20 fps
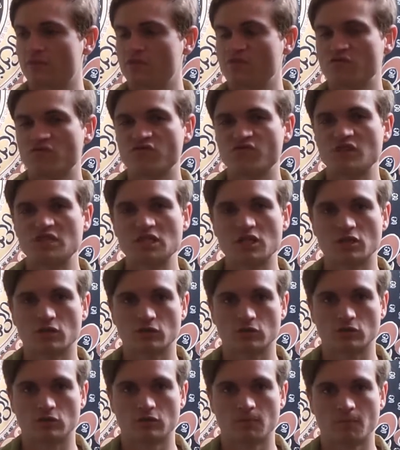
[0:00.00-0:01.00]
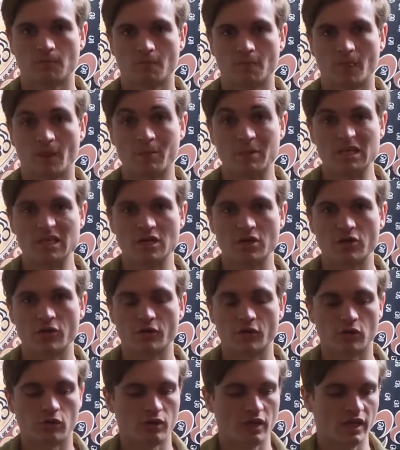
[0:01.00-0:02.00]
physical,
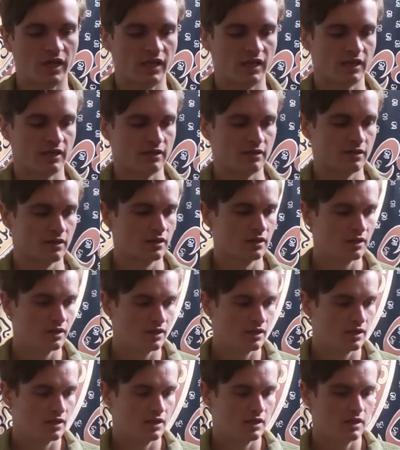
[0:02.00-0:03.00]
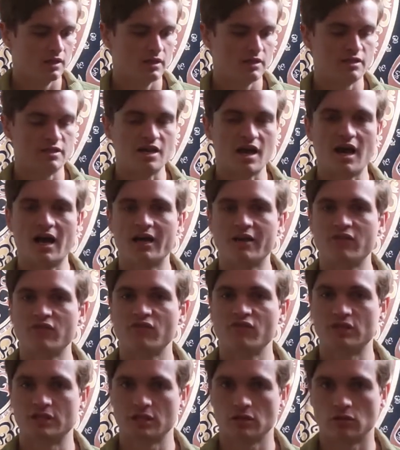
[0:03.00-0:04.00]
material, and
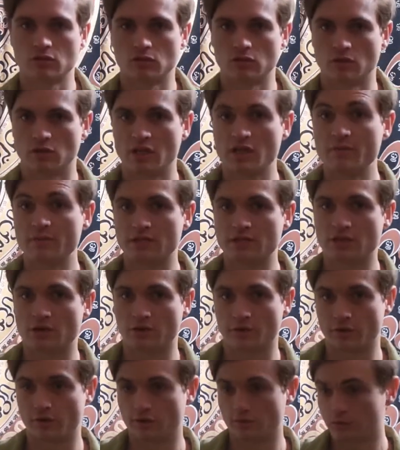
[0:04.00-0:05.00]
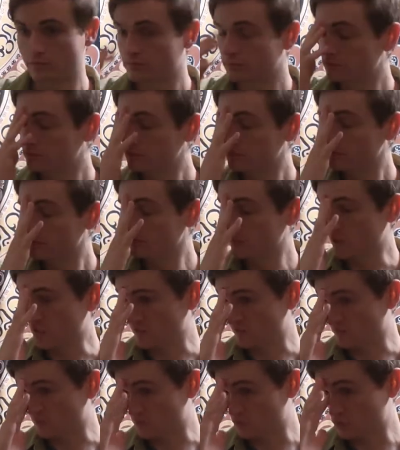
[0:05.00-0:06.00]
non-physical, immaterial. We
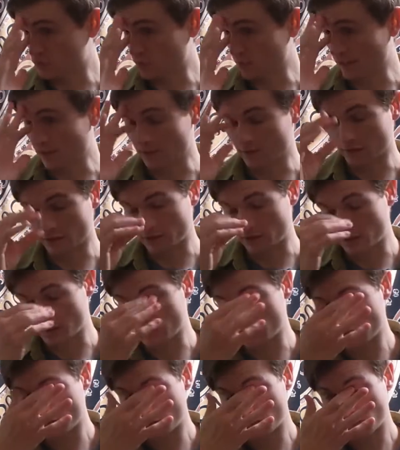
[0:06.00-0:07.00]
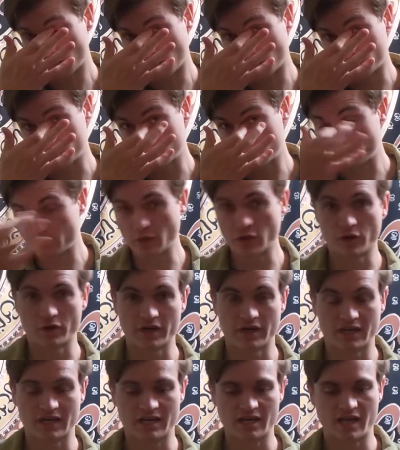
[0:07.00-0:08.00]
have this duality of
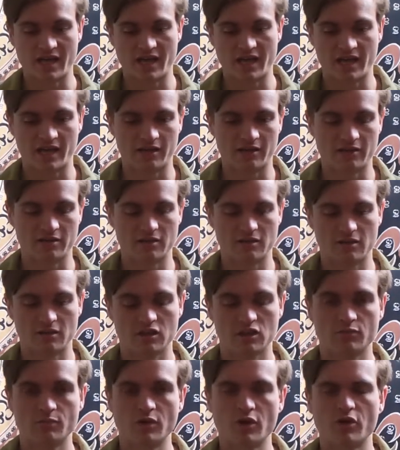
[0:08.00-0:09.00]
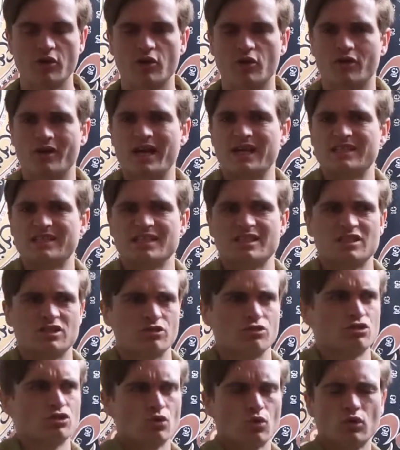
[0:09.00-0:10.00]
spirit and spirit or essence or
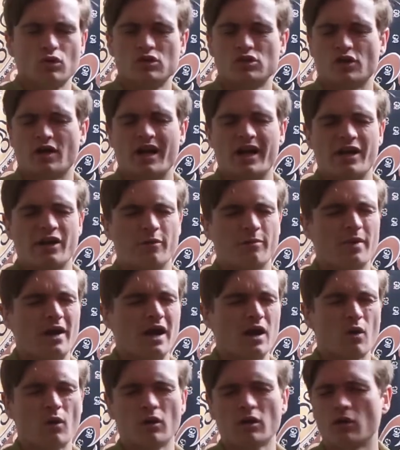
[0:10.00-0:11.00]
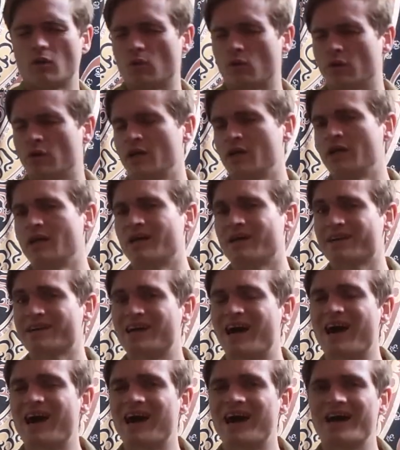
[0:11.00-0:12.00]
source or higher power or
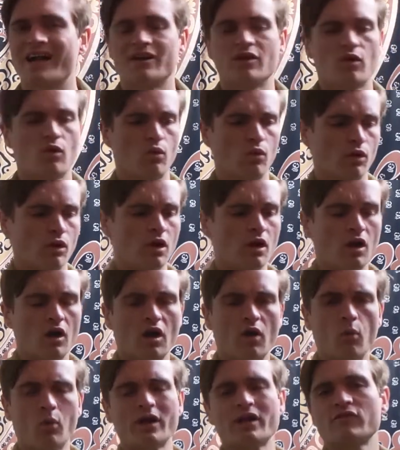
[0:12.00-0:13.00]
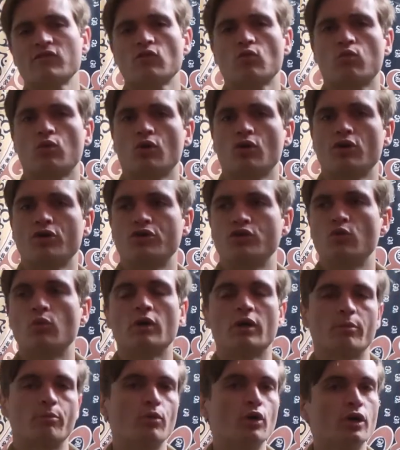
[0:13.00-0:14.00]
God or whatever word you
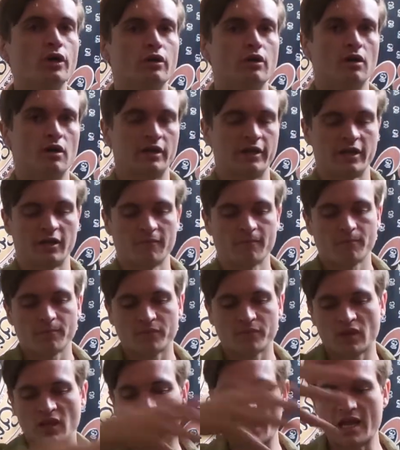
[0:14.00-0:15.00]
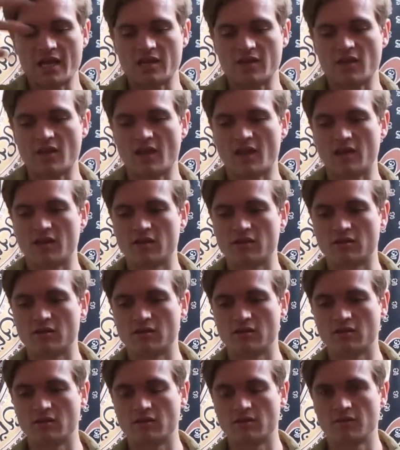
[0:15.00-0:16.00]
want to put on it. And then
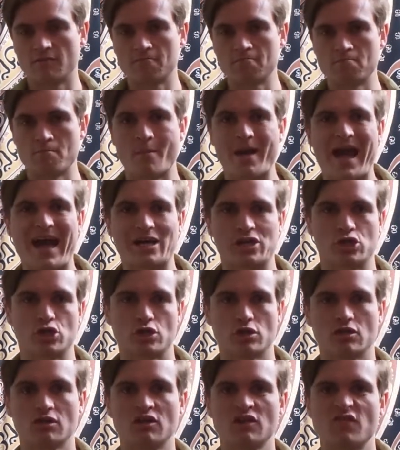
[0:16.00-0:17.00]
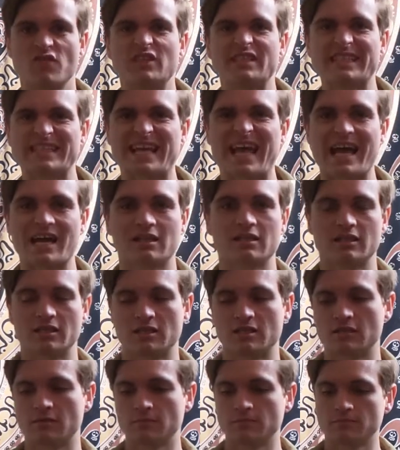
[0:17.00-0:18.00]
matter,
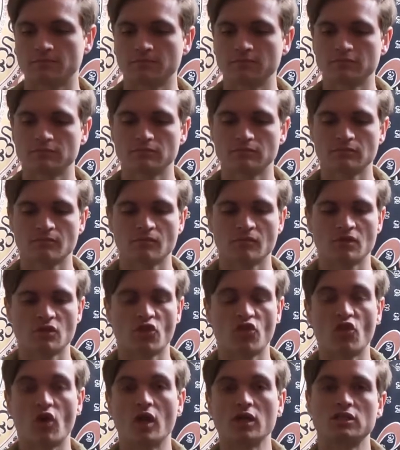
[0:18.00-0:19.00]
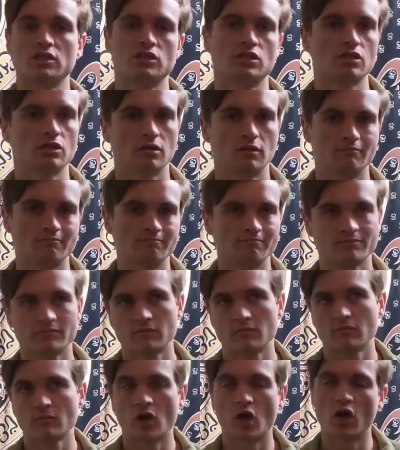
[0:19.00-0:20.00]
physicality. Thoughts
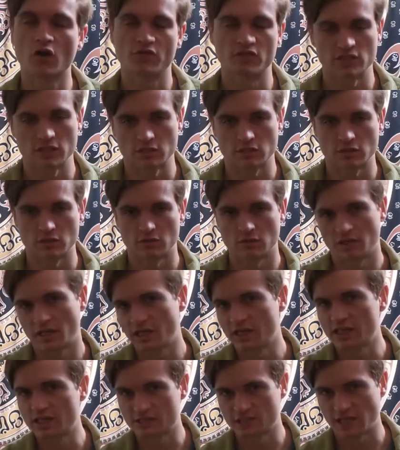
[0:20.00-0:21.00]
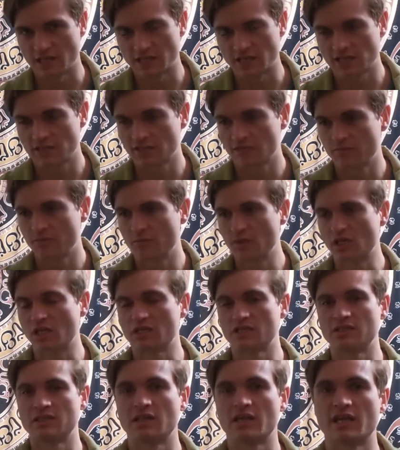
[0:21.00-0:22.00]
are physical in a sense
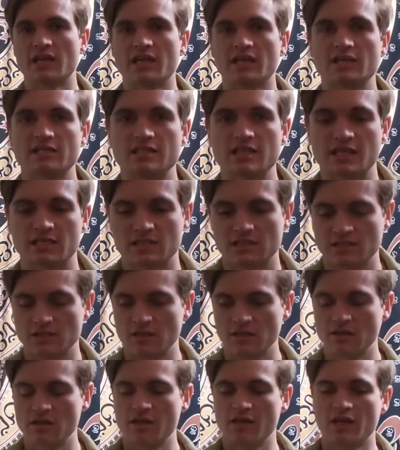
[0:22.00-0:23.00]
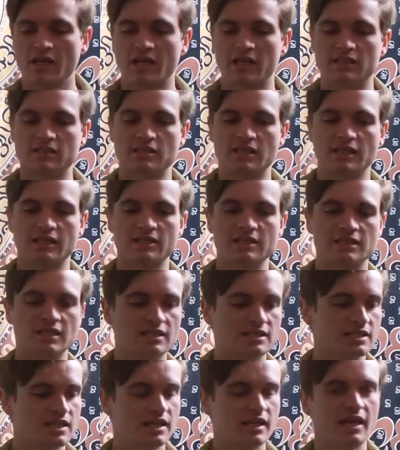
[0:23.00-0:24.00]
because they exist. It's
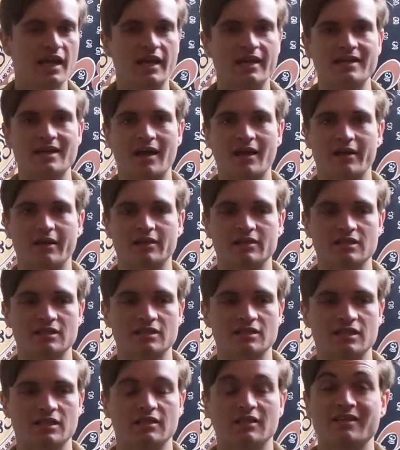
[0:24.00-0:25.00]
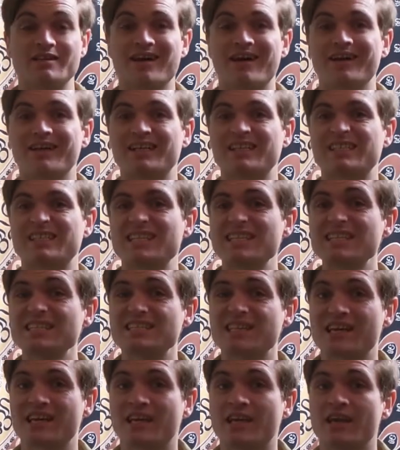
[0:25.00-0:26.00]
existing and not existing. The
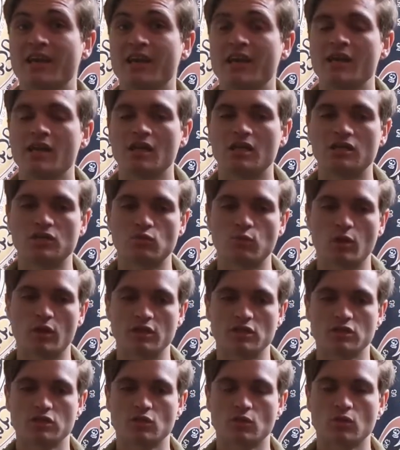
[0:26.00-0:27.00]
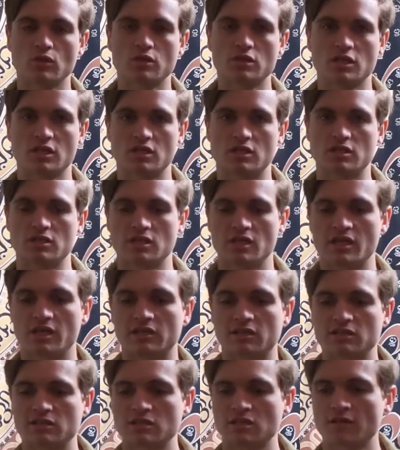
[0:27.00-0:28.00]
non-existing is what source is.
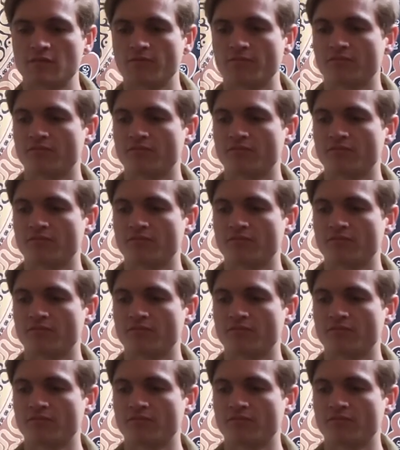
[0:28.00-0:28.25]
It's